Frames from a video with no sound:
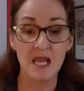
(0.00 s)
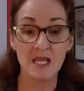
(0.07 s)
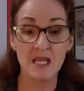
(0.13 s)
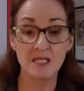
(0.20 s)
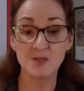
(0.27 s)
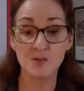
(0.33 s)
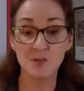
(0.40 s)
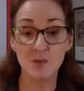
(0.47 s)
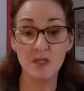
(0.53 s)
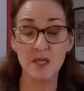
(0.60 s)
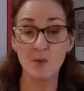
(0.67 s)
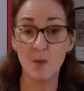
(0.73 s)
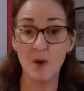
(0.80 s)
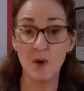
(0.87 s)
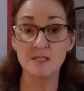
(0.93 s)
It's really
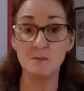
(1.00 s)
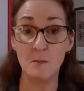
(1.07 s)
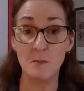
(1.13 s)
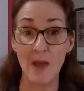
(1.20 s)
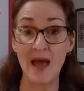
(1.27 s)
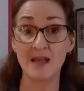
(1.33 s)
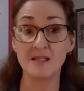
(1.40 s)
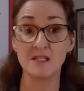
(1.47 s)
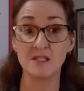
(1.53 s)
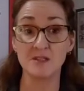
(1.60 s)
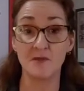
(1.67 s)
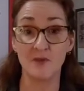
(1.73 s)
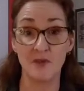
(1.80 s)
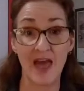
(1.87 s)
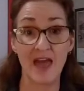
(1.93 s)
what's best
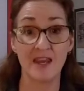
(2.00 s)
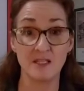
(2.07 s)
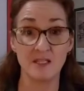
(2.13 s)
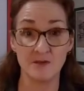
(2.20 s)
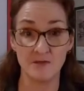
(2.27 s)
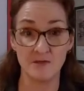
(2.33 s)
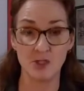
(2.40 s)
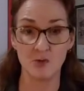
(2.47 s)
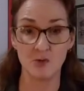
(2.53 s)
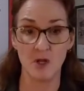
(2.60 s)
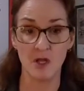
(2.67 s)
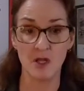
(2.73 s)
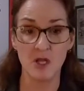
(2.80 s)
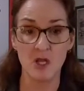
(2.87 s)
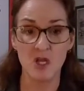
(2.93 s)
for that
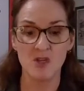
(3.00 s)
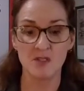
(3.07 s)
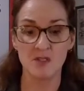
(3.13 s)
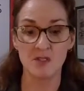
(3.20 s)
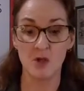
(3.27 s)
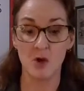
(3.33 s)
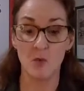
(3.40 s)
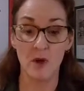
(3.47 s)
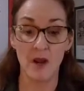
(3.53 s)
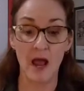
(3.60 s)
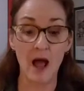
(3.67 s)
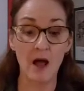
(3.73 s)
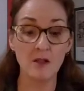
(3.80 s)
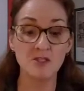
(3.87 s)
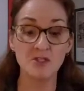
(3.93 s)
individual. So what
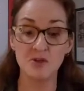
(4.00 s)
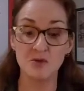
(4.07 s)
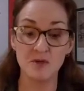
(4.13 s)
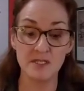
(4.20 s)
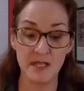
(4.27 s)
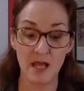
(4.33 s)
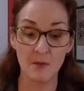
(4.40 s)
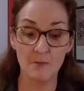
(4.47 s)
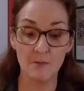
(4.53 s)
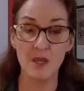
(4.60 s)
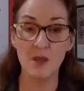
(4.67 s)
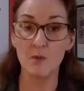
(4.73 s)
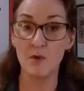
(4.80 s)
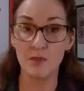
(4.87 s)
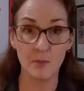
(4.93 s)
I'll do is I'll
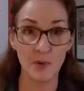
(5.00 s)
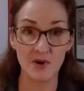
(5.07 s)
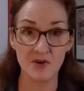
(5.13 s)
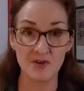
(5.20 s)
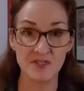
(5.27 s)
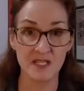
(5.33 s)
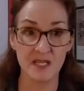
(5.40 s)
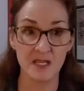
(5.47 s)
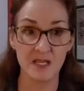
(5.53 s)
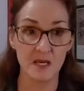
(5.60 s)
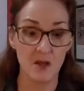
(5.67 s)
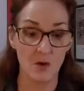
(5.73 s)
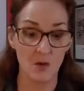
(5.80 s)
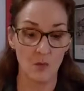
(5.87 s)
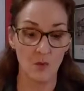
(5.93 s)
meet with a person,
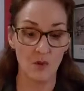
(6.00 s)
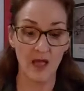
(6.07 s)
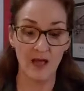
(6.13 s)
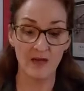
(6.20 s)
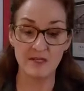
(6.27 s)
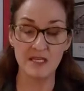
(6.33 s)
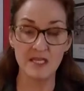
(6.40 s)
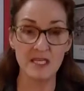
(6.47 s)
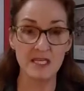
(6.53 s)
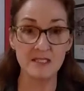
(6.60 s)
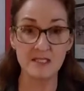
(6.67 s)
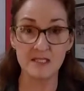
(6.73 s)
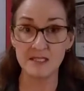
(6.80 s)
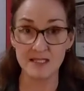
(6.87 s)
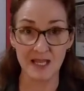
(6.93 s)
we'll have a needs
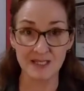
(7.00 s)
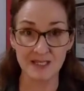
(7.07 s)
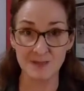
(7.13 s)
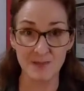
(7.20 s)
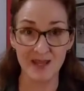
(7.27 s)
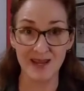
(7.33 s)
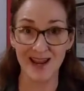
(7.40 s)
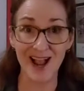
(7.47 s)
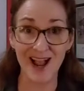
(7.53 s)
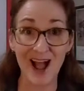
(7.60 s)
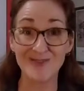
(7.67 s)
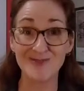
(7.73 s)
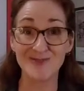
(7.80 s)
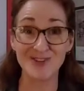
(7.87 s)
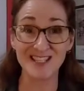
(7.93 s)
assessment, a
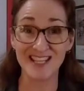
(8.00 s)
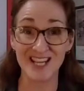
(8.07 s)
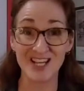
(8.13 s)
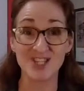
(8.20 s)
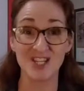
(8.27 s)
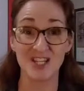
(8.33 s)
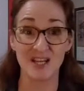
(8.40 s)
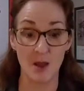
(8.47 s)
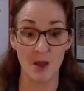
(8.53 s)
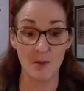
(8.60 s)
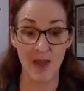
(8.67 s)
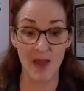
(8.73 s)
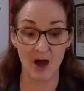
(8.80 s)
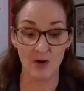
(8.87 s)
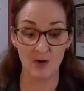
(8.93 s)
conversation
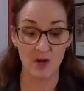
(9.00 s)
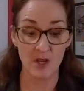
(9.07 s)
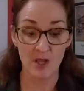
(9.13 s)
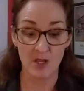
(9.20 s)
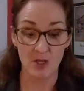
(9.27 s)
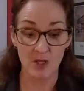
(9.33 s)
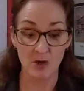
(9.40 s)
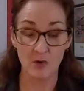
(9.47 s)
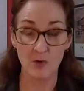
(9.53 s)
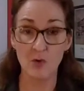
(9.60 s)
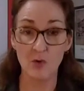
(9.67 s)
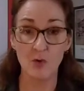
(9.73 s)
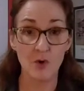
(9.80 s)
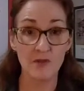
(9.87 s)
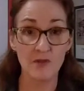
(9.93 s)
about
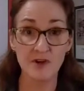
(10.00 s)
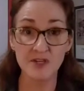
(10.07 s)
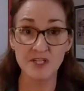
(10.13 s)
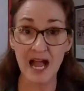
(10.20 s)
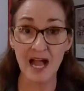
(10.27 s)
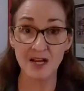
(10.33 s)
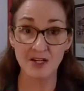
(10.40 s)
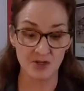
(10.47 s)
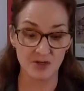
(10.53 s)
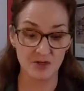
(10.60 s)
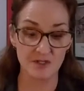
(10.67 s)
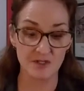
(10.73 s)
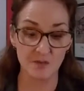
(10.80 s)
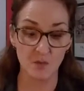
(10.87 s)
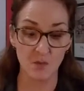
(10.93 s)
who are their
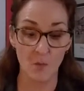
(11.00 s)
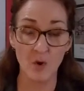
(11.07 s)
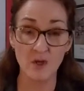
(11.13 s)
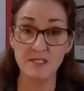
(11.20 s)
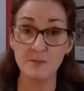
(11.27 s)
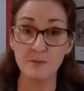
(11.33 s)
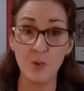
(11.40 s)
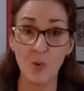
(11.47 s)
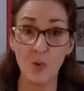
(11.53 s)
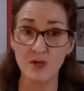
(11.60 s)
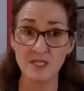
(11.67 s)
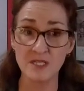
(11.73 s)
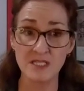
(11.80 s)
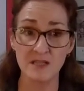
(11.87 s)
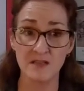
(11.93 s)
doctors? What's
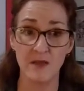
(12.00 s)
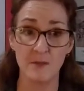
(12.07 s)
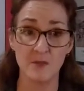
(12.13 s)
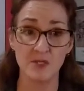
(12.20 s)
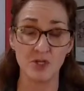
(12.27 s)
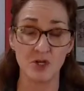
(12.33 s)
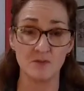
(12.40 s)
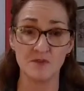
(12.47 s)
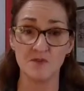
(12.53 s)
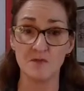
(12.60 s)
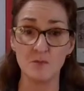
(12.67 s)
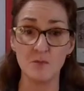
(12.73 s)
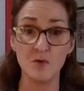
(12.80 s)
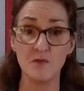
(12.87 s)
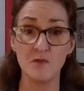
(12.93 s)
important to them in terms of
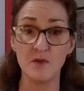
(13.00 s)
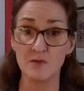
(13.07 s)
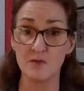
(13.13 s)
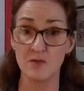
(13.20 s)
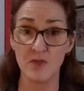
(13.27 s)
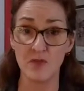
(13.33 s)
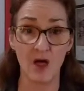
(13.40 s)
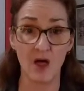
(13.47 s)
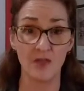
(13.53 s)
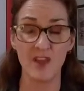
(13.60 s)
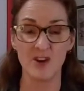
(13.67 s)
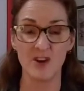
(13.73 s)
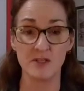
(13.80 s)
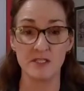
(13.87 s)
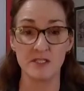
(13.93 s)
moving through the
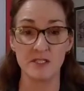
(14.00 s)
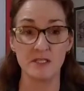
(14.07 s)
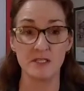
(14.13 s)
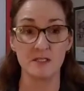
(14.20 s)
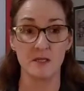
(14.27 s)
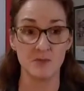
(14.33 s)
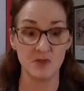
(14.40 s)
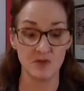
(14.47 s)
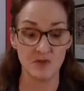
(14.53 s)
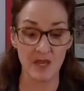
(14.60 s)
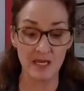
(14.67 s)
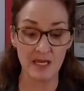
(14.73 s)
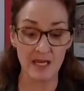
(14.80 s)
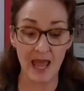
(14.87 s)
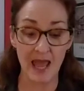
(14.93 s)
healthcare system? Do
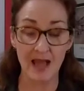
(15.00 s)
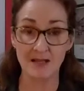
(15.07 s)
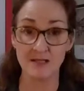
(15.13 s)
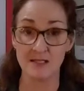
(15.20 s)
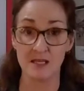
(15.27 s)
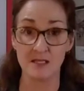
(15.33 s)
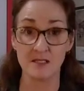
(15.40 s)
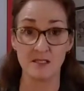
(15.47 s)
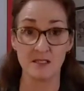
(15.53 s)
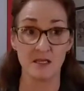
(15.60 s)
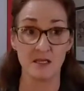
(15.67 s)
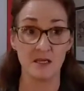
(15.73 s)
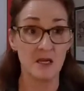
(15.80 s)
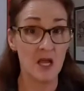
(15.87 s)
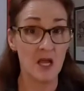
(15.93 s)
they need access
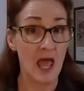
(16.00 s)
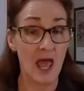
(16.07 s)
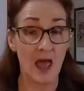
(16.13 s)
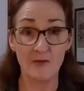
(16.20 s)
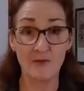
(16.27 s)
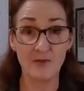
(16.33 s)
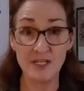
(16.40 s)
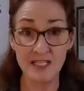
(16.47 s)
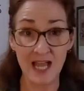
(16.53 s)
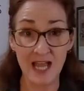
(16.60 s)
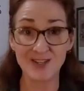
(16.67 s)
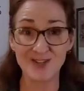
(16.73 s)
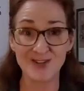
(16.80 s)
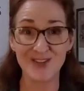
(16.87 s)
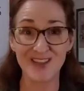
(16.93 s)
to every
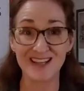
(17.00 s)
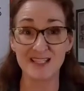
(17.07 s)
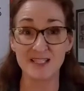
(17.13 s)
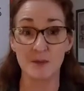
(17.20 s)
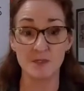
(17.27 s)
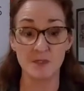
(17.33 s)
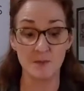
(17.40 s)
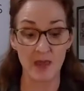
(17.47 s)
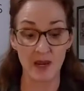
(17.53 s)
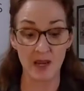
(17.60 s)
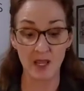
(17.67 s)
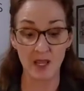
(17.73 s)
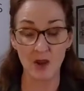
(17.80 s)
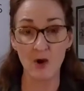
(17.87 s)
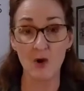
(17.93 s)
doctor that accepts
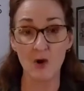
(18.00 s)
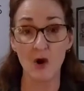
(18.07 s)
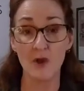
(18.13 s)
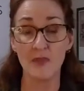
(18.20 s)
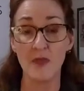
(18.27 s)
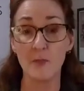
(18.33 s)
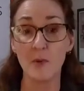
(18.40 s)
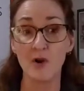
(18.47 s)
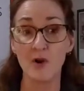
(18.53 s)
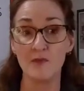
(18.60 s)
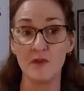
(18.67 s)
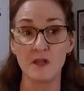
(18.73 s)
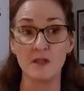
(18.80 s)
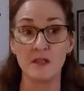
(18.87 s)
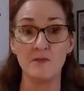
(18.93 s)
Medicare, or are they
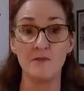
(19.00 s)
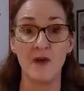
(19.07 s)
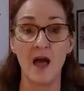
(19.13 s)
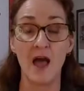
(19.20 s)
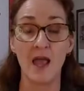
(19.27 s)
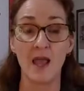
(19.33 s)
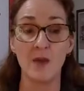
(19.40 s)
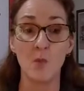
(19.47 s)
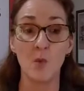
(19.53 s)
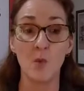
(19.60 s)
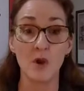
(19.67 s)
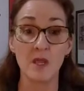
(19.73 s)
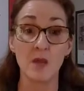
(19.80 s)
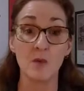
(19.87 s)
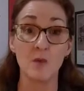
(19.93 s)
perfectly fine
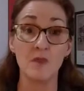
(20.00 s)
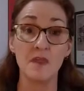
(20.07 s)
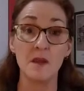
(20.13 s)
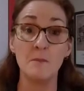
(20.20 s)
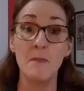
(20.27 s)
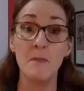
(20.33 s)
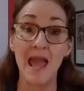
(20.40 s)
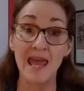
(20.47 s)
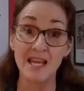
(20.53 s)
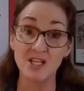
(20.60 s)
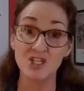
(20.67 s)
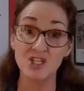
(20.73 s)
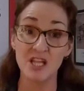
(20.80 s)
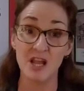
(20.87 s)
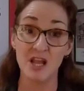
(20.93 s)
working within a
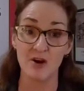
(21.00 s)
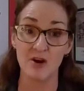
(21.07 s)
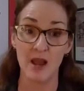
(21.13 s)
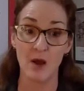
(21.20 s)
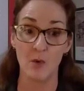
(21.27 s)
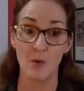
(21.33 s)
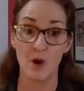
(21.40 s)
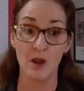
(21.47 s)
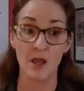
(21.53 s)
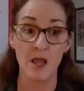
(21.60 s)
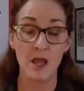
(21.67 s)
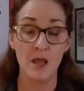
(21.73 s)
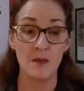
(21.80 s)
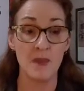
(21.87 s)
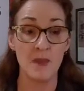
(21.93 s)
managed care network?
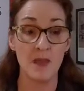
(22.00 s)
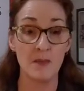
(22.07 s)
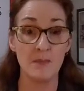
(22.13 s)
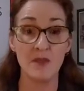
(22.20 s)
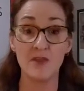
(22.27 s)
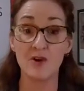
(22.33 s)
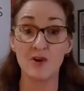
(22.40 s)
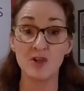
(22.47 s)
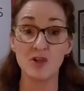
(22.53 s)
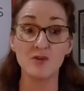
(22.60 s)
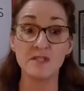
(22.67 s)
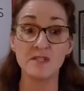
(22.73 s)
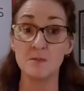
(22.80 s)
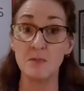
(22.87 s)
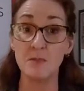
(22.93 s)
Maybe they're
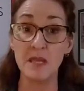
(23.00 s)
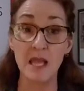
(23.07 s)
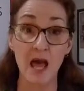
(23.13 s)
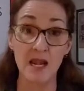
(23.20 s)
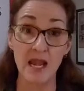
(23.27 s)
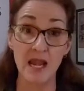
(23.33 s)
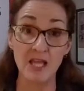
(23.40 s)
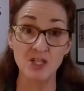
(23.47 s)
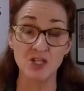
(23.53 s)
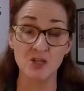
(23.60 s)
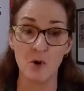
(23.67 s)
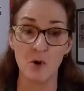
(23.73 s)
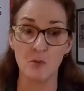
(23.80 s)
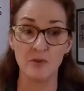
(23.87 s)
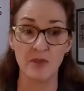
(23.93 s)
used to being on an
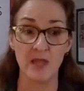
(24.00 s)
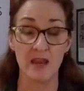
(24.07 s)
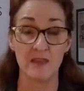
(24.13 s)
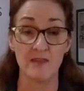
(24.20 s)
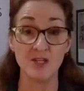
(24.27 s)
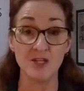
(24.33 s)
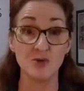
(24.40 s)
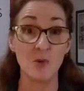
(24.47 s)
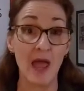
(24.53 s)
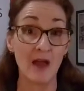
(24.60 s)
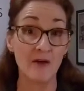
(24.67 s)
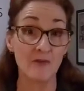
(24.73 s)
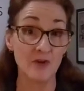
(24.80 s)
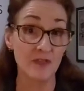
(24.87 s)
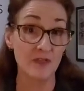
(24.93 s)
HMO plan and they do
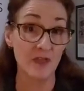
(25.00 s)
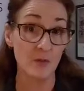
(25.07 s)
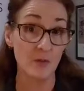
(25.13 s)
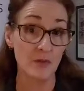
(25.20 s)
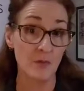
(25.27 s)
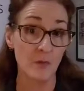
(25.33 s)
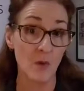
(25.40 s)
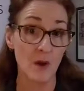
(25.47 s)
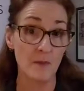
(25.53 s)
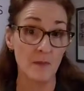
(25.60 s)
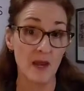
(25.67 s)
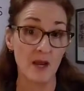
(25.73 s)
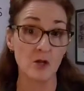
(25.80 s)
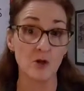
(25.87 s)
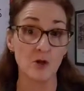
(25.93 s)
everything with one
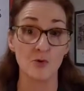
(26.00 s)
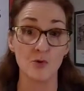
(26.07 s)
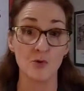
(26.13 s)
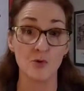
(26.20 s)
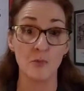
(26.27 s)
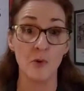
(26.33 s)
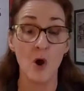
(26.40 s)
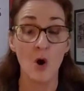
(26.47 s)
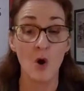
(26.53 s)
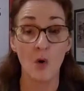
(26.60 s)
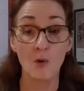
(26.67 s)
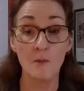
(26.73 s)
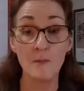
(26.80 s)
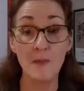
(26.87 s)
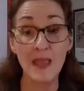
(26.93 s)
medical group.
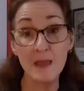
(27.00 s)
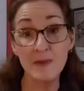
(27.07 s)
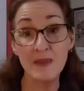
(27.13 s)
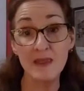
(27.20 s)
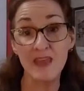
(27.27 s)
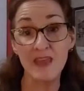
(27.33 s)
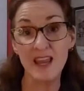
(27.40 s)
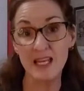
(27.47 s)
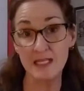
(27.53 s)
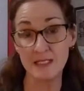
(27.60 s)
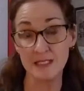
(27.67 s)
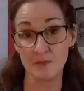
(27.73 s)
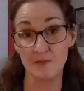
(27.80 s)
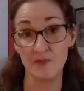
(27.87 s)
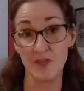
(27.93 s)
Or maybe they need
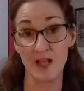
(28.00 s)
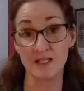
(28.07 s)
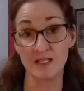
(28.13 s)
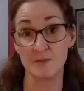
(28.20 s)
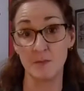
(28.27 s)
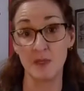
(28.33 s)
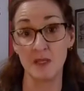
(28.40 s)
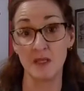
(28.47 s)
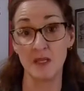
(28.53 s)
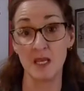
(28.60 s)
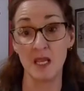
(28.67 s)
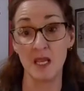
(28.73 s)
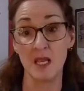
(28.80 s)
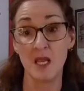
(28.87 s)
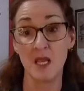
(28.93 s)
some
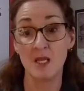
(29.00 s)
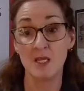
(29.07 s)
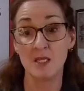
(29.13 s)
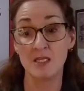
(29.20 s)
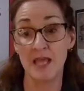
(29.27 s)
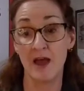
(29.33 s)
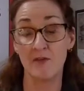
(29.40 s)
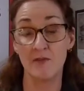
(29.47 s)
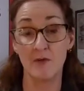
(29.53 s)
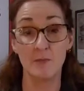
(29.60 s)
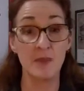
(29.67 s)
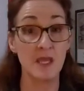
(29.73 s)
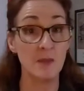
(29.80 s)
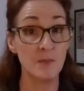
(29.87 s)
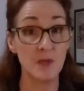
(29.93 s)
flexibility to have a
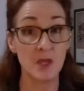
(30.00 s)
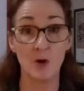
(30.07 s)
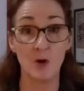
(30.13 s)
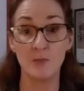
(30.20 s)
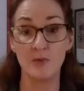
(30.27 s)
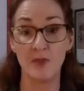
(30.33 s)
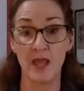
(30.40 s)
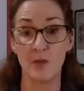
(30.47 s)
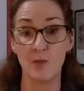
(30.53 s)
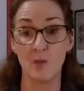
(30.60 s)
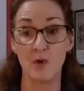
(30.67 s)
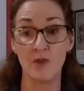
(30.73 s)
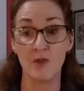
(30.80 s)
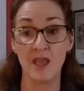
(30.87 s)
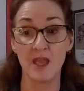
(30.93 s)
PPO plan
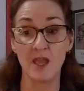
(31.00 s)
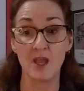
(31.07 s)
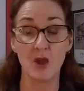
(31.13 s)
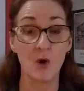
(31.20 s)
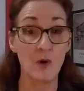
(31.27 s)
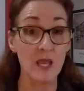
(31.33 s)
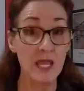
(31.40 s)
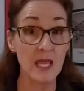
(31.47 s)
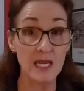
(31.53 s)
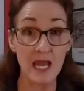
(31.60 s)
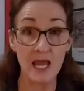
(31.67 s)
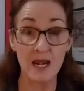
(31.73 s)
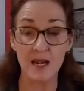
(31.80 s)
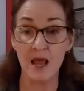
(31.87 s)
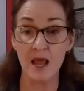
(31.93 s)
where they can go in and
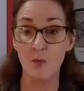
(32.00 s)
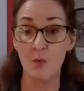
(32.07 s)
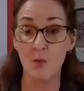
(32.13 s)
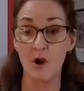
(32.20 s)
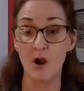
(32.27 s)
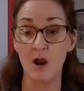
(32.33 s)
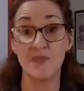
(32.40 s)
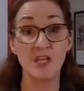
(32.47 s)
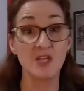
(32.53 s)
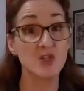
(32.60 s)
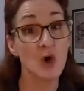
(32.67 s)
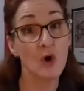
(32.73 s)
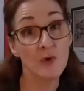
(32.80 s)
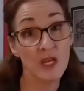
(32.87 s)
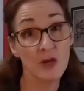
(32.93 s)
out of network. They
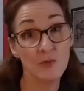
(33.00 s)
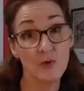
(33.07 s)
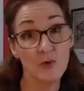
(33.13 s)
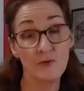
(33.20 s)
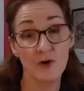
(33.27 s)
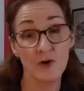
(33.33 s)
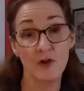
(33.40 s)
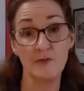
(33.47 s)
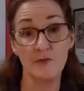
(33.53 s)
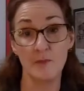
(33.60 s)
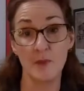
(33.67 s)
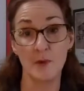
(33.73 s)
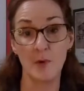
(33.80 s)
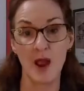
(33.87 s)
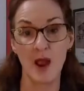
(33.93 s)
don't need referral from
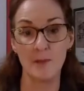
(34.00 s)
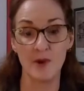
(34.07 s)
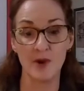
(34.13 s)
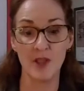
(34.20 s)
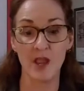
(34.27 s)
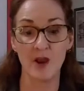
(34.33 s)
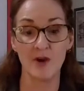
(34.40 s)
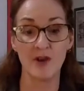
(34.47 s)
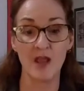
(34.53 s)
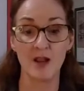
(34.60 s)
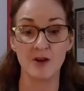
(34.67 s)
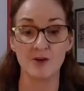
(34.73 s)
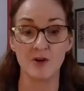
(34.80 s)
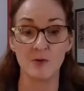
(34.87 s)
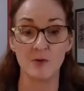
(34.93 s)
their primary care
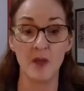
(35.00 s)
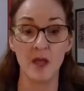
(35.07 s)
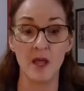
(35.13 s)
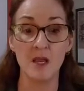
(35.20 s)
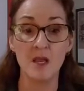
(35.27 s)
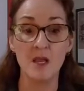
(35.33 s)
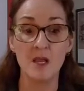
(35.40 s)
doctor, but